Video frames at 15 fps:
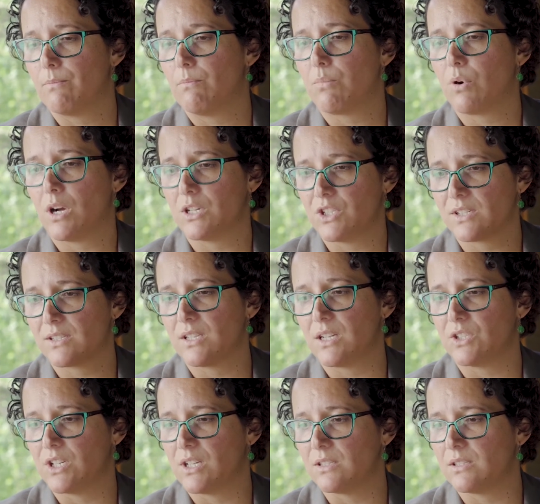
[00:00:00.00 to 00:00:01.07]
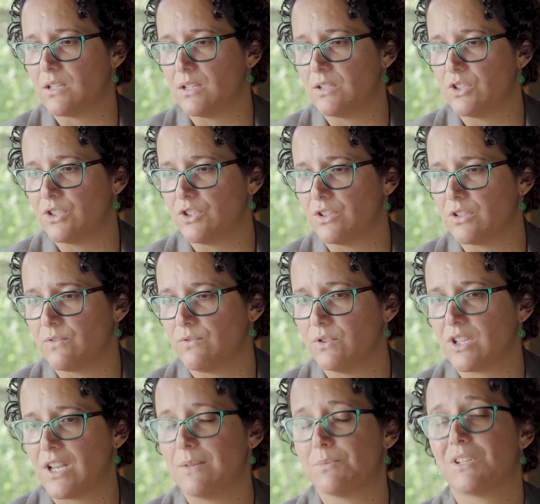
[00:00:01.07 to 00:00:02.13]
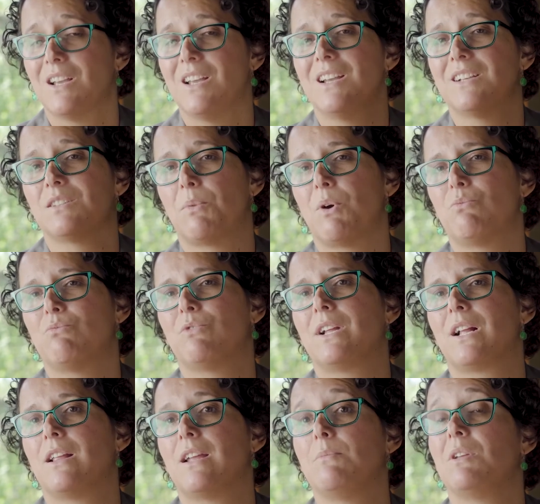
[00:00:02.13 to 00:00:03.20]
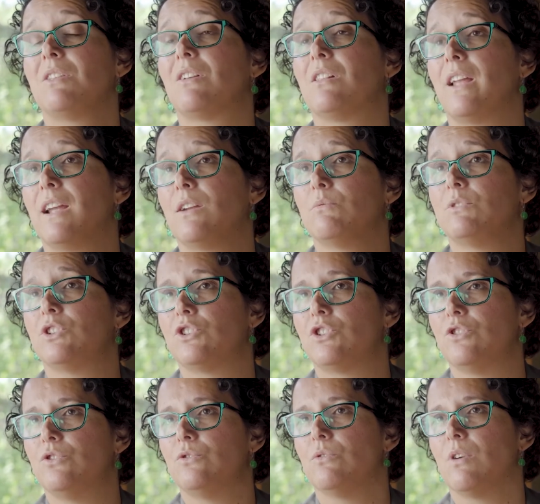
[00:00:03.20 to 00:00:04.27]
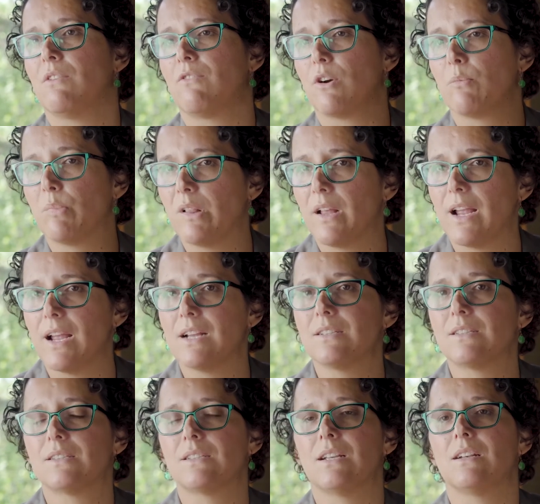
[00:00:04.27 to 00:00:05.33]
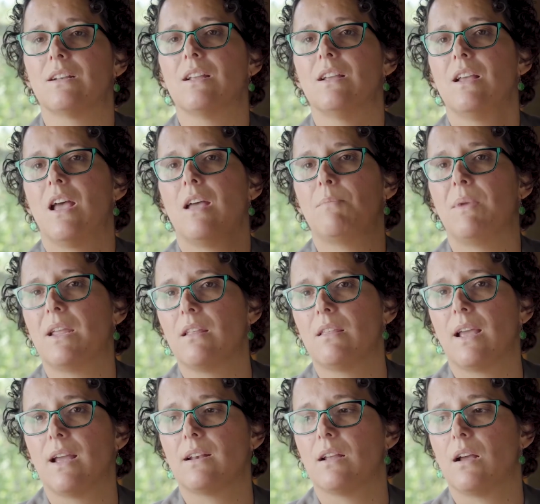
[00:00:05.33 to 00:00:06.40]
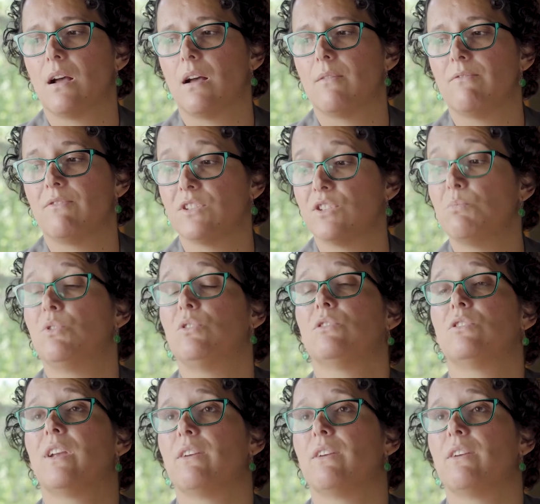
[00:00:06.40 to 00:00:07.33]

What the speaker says: projects such as the Indigenous Foodscapes, it's about reclaiming the language too of our plants and making that visible to